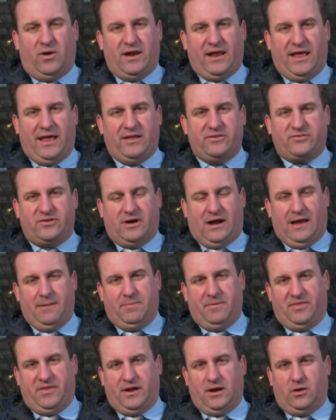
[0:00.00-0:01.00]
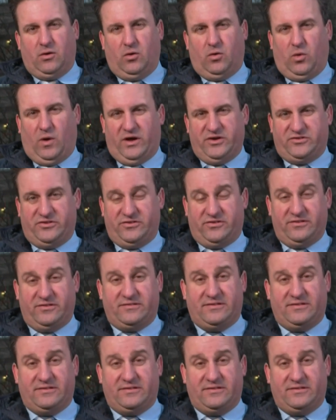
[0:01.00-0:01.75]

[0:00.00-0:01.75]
want to answer hypothetical questions.